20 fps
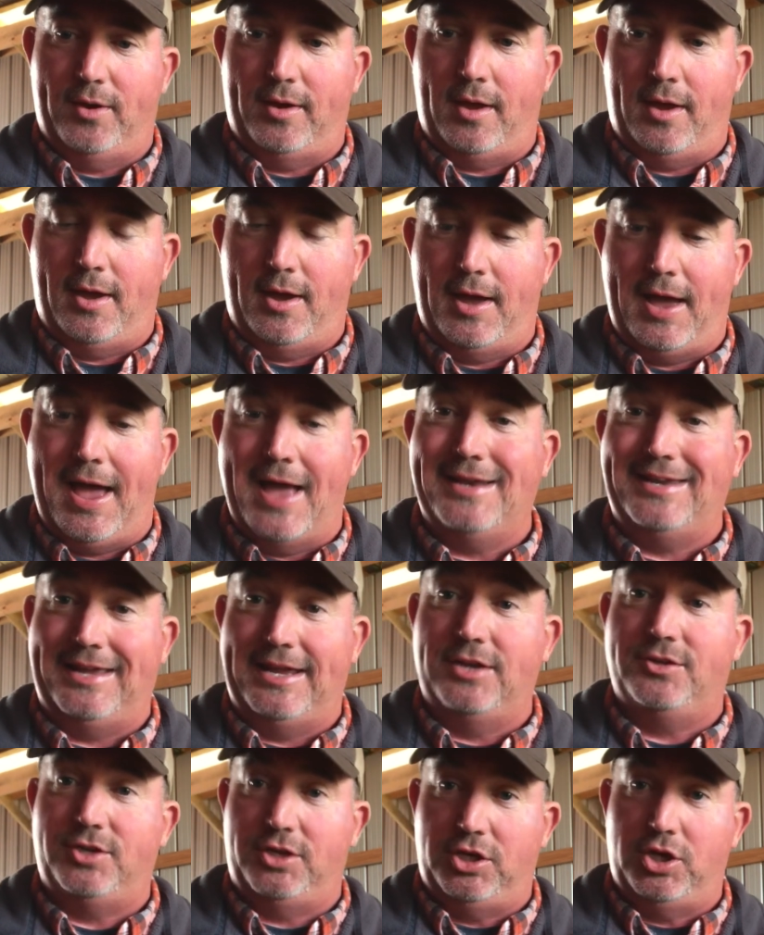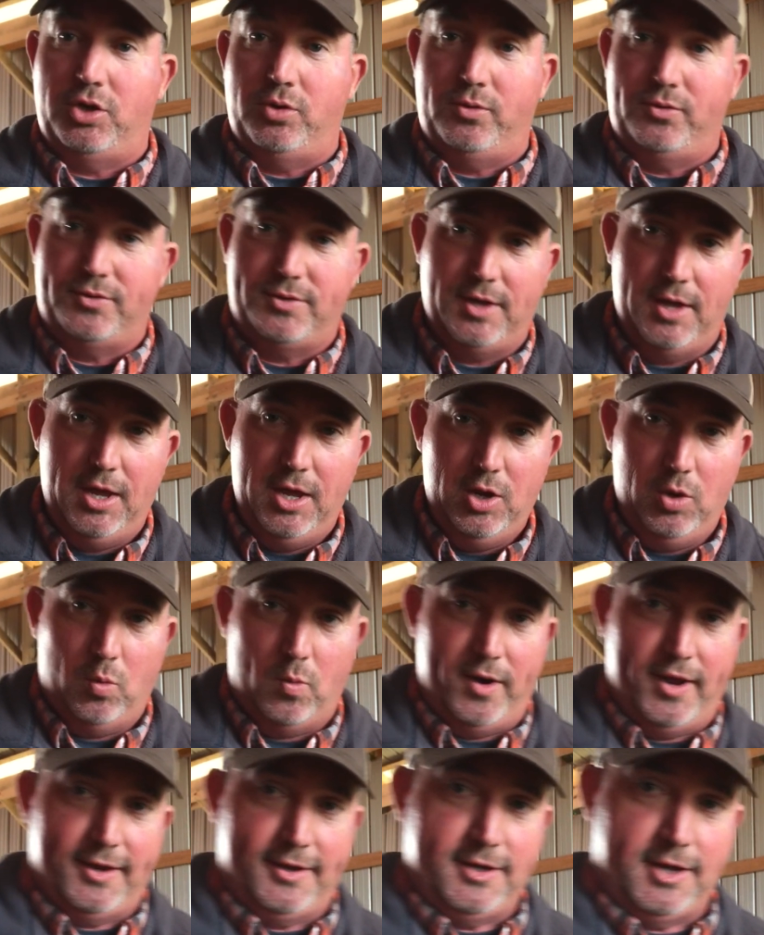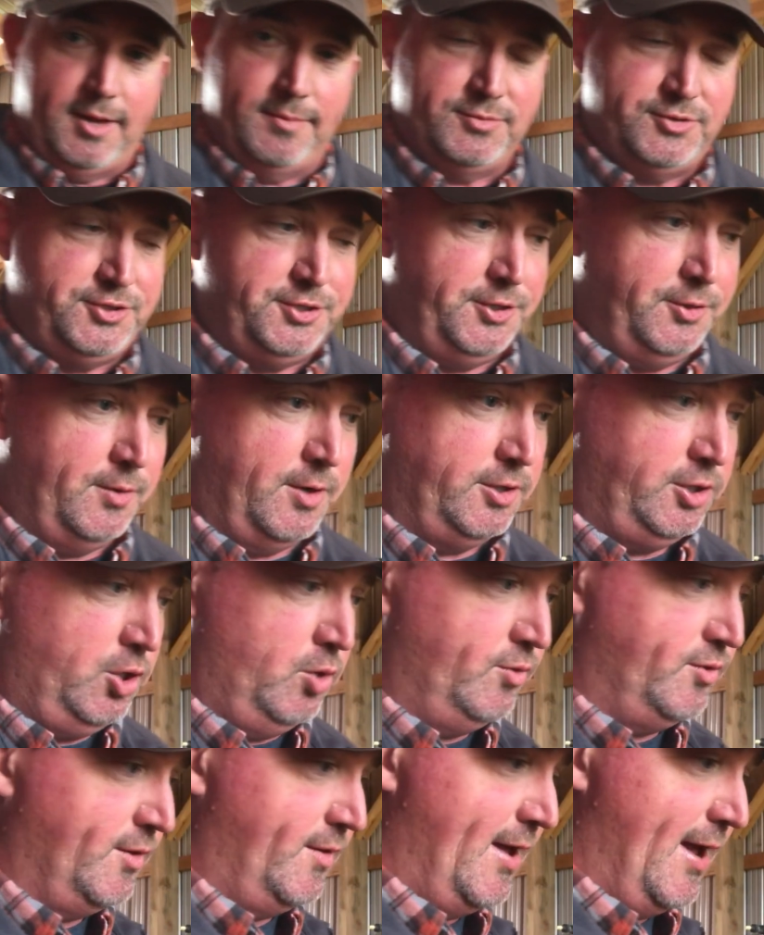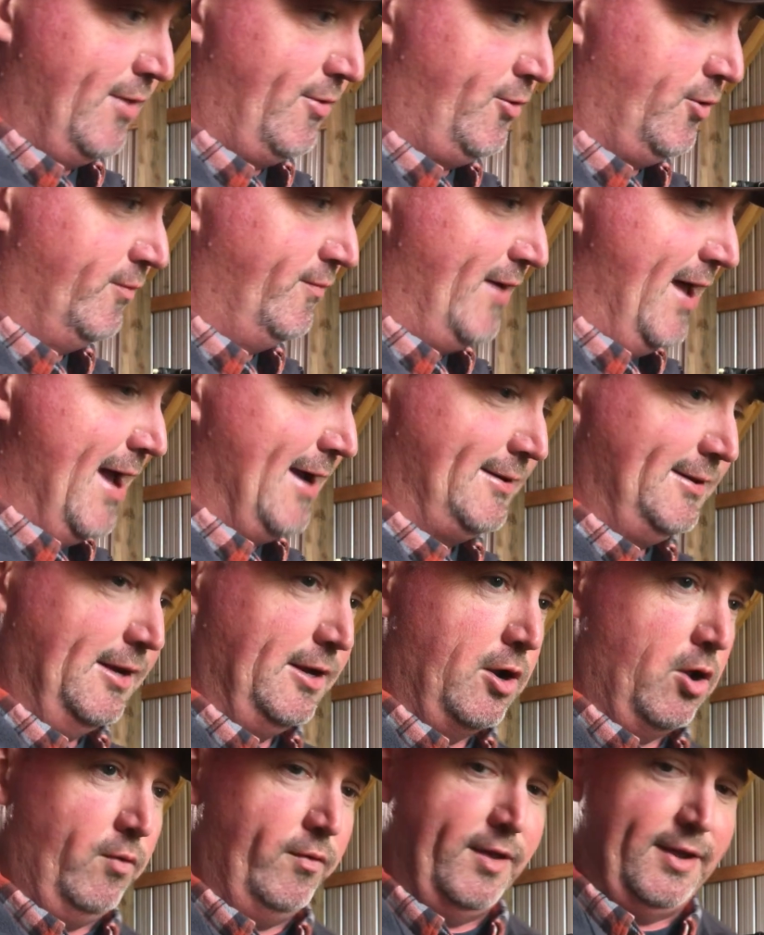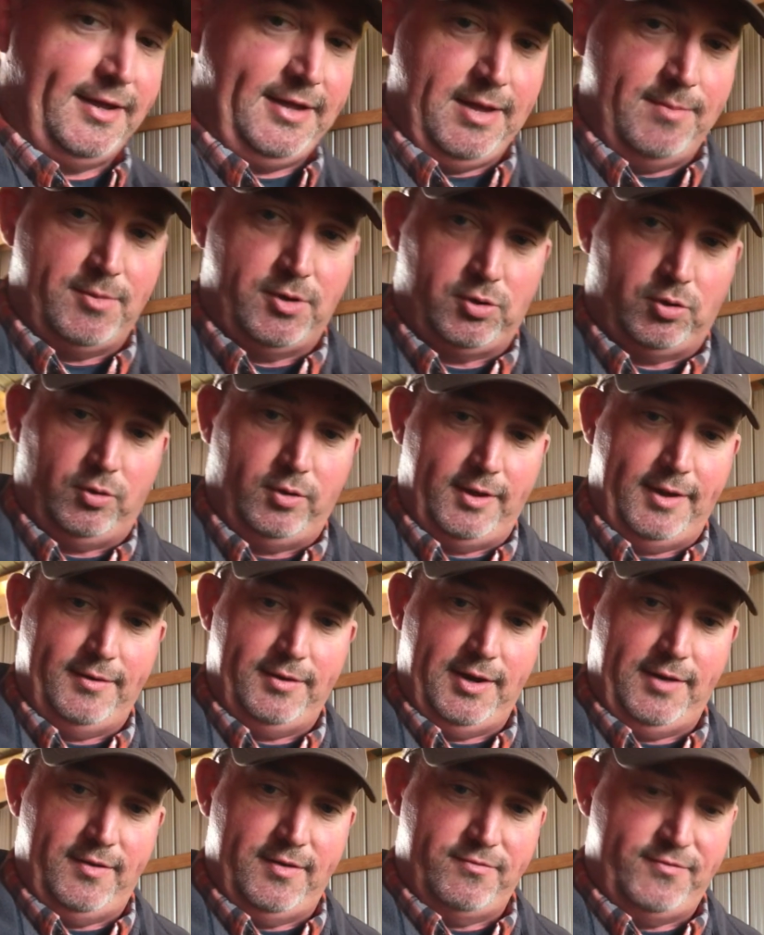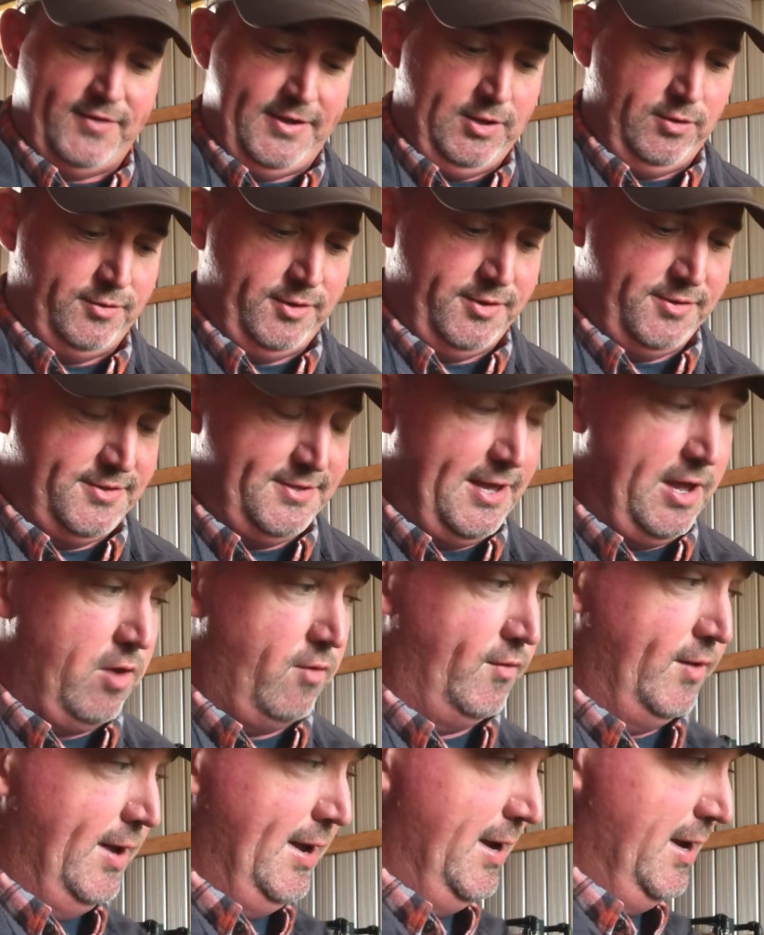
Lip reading: idea to use when it comes to using that surfactant on the chemical and in the field itself.